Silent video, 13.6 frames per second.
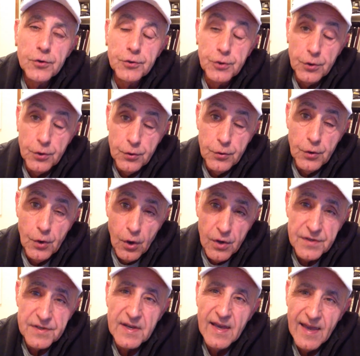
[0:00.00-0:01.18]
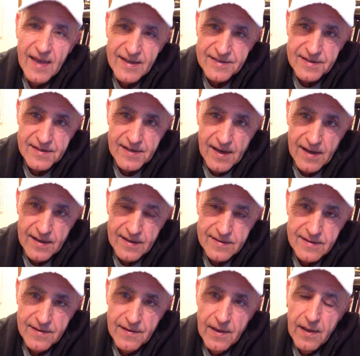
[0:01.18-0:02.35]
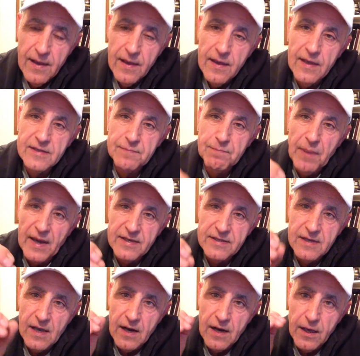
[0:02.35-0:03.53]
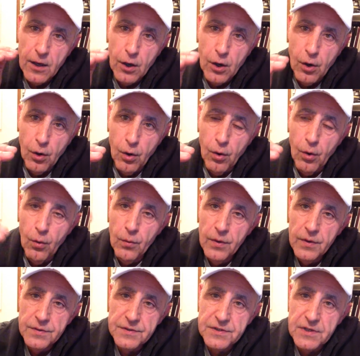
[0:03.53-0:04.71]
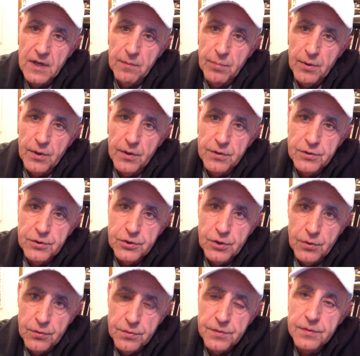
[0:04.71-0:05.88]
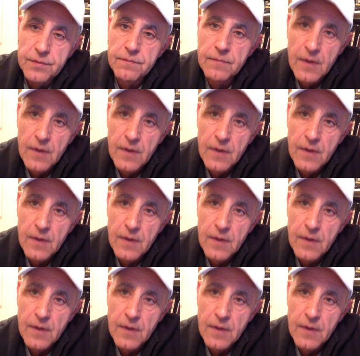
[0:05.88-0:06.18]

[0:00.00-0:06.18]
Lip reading: Do not hesitate. It's basically call, see bird, shoot.